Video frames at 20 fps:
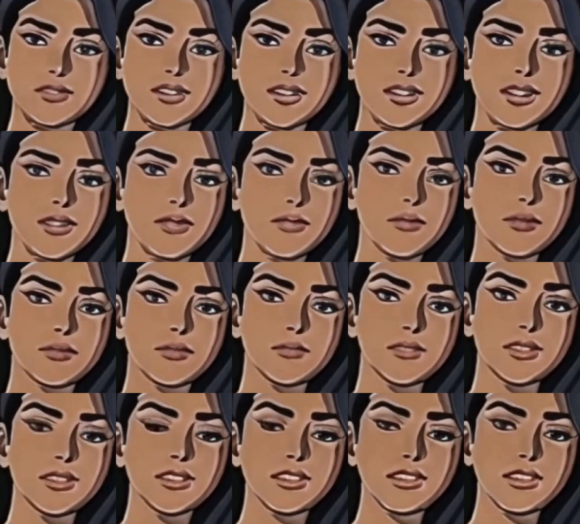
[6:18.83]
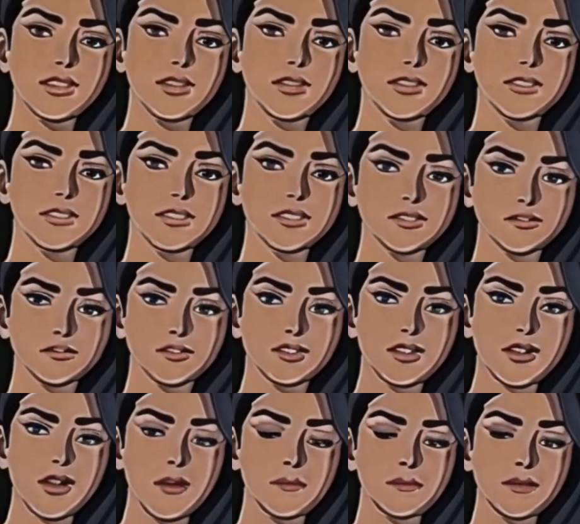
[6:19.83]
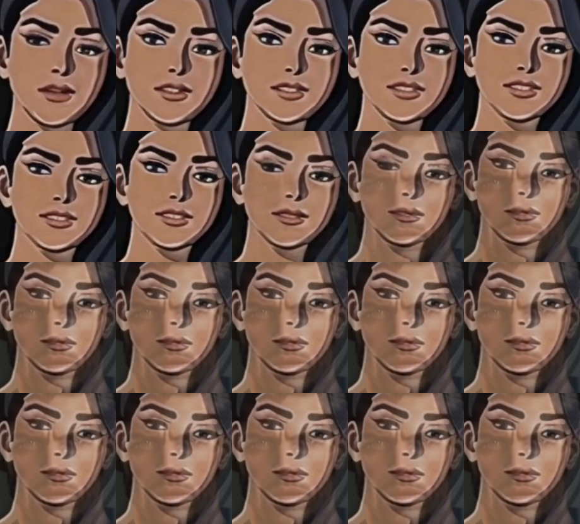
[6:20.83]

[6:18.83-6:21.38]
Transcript: thinking about the military-industrial complex.